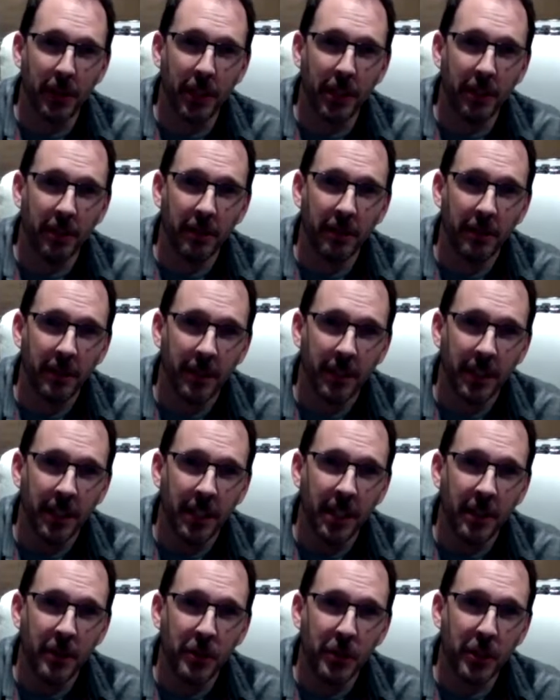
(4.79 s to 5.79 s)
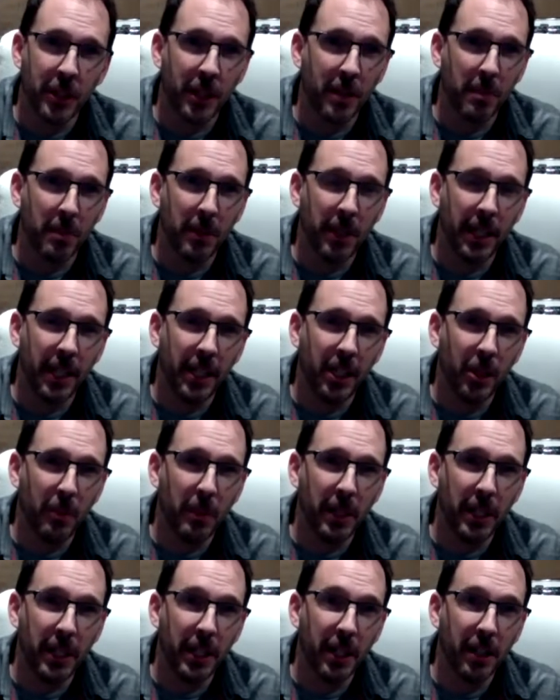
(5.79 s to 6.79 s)
I'm just gonna play a little
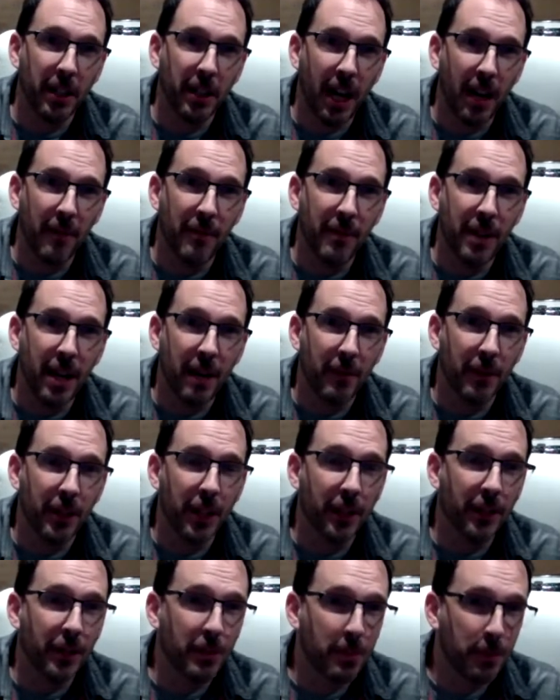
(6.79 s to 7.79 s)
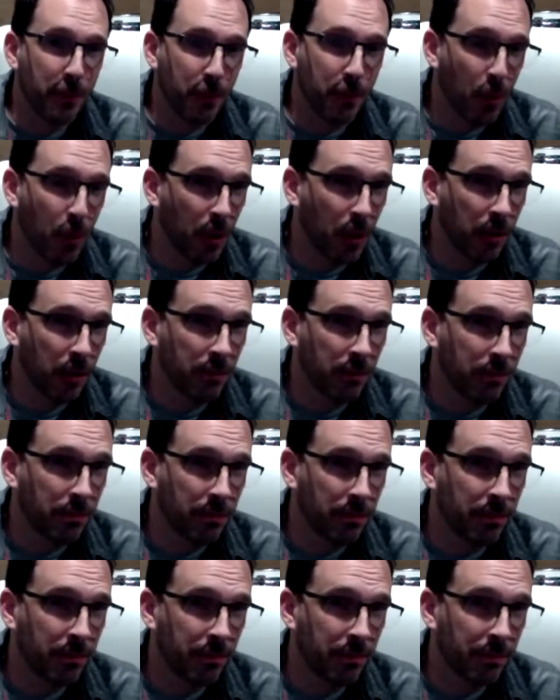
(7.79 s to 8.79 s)
bit here. I've never done this before,
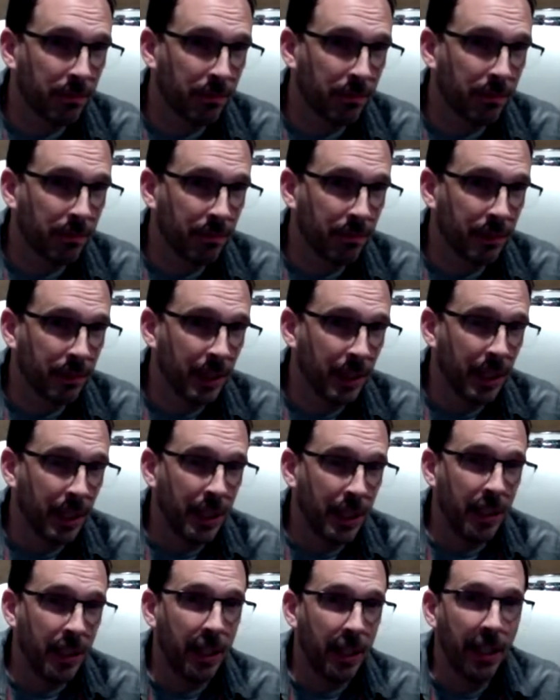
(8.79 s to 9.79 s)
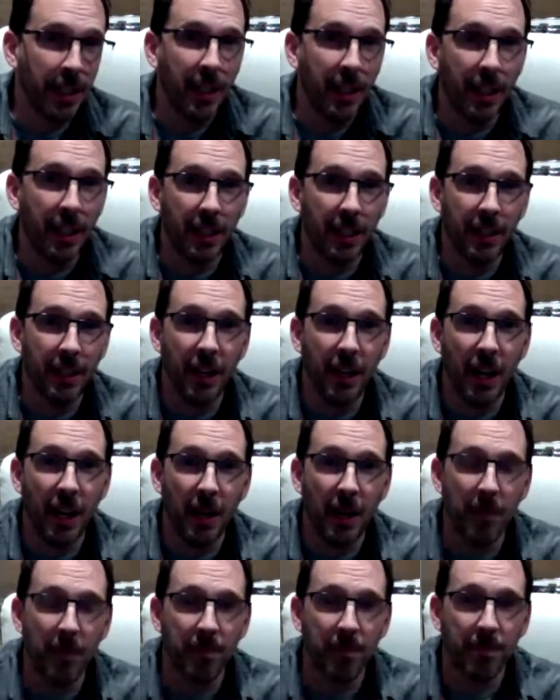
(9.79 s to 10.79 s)
and
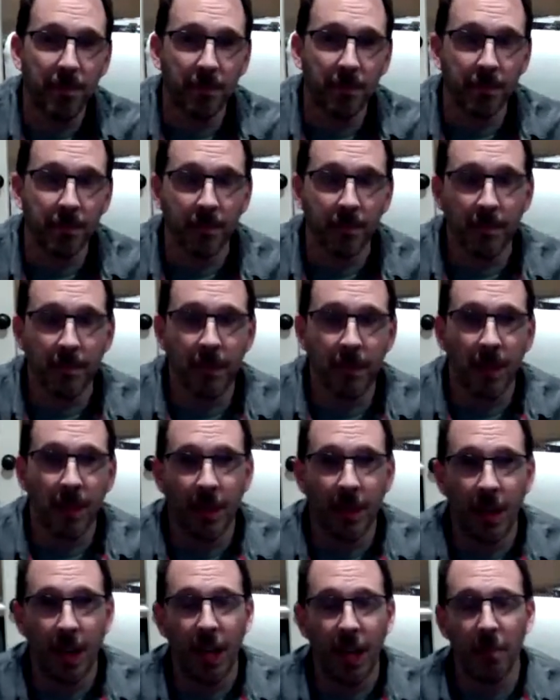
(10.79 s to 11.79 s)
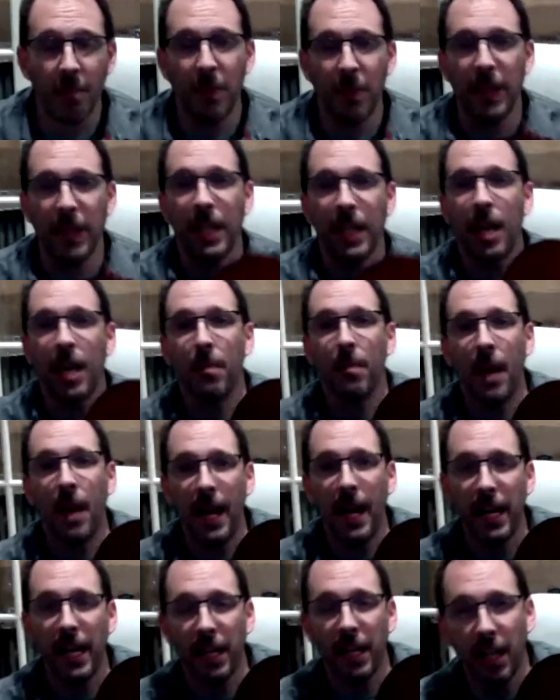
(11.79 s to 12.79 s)
I'm playing on
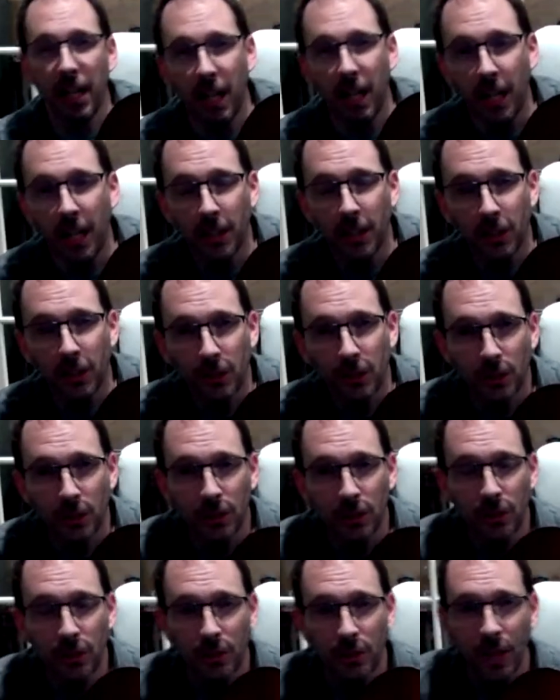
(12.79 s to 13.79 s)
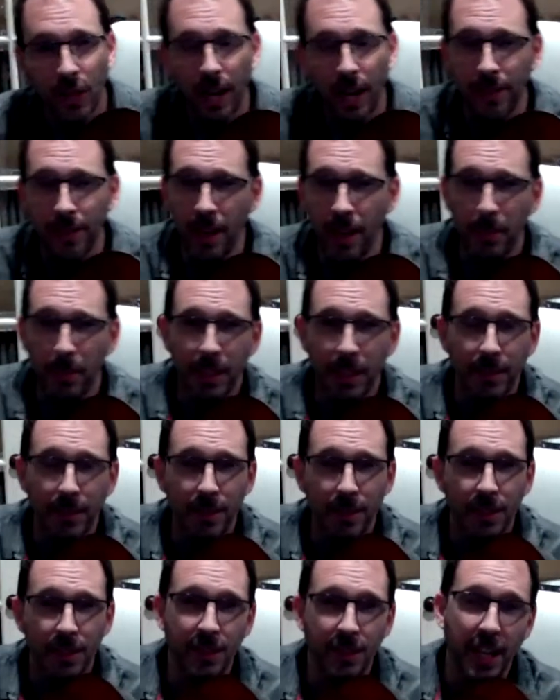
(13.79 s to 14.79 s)
my. I believe
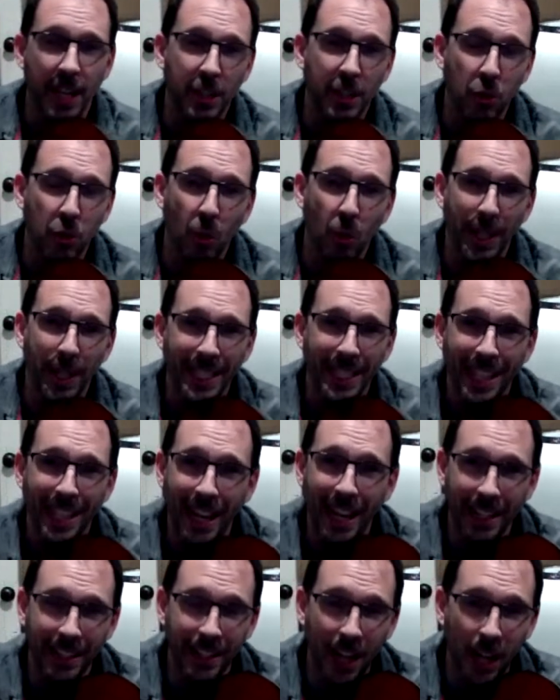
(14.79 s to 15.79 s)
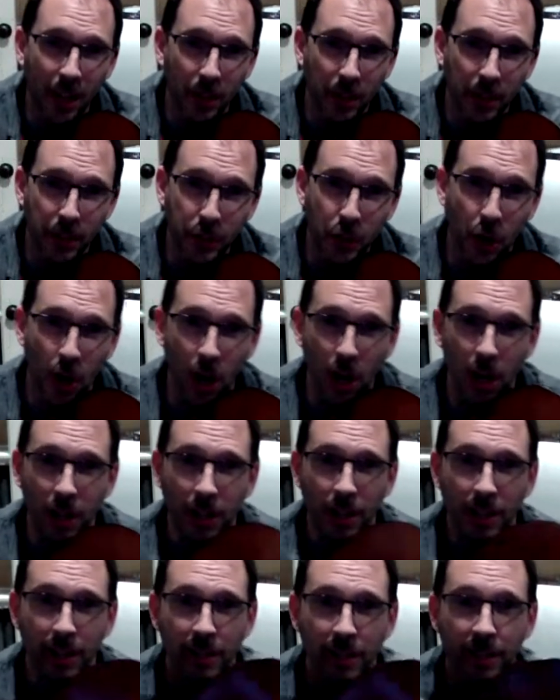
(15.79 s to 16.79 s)
this is a $29 guitar.